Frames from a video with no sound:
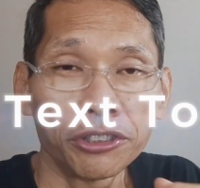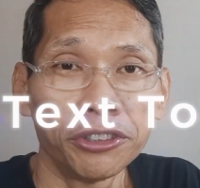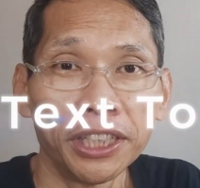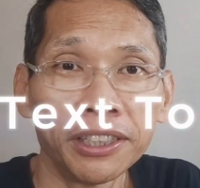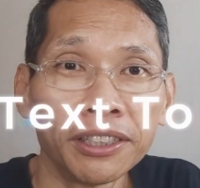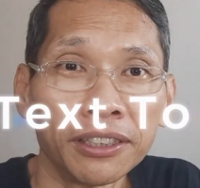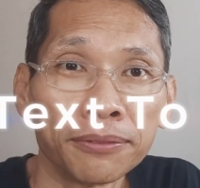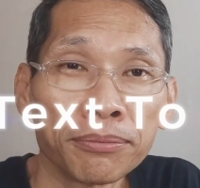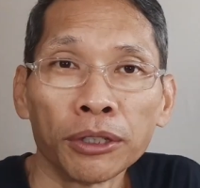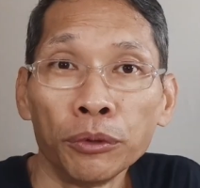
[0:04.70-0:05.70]
creator.
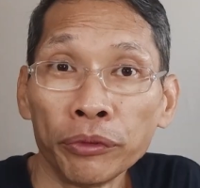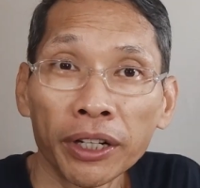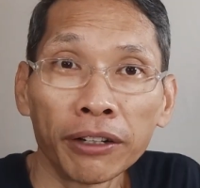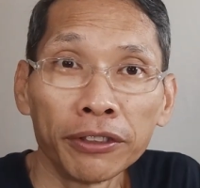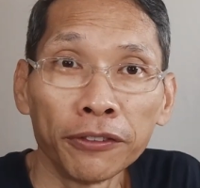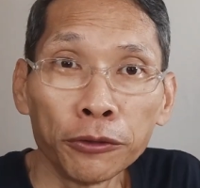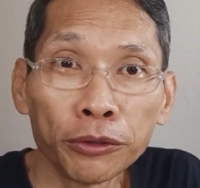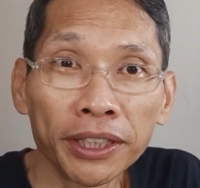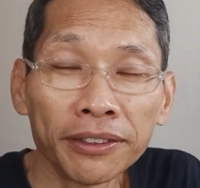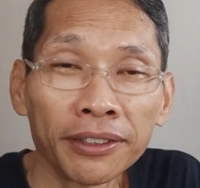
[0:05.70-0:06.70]
We will cover a few
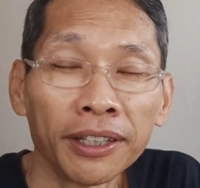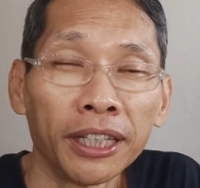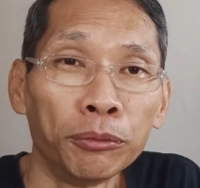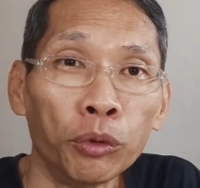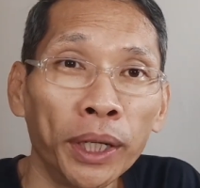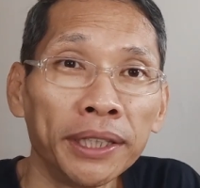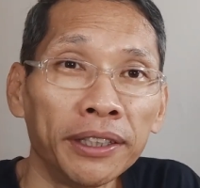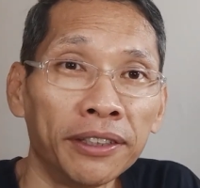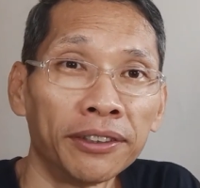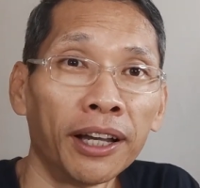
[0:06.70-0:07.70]
things. Number one
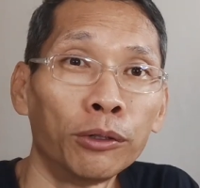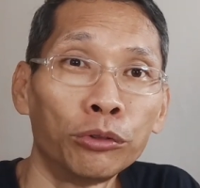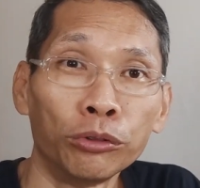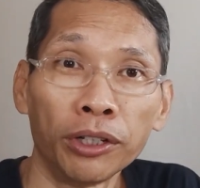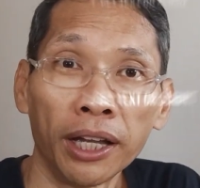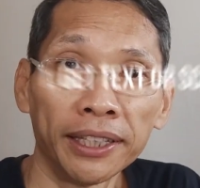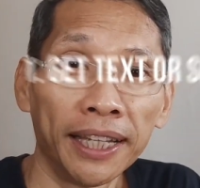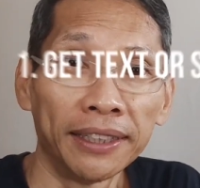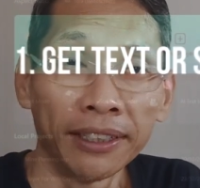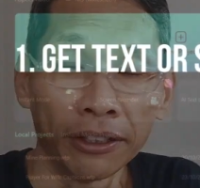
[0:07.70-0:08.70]
is how to get